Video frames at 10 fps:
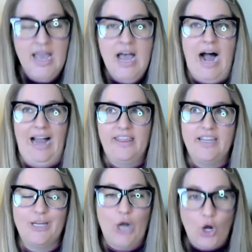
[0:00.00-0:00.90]
Yeah. I
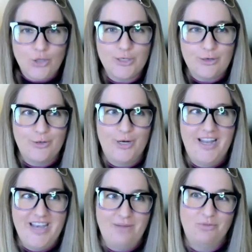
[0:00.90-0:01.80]
think it also
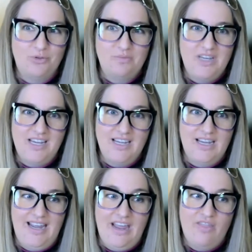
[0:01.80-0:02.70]
enabled
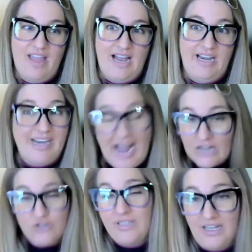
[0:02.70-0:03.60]
me in that it
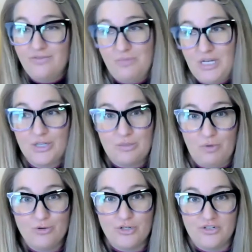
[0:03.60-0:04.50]
actually gave me
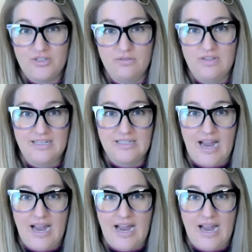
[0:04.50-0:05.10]
exposure to this.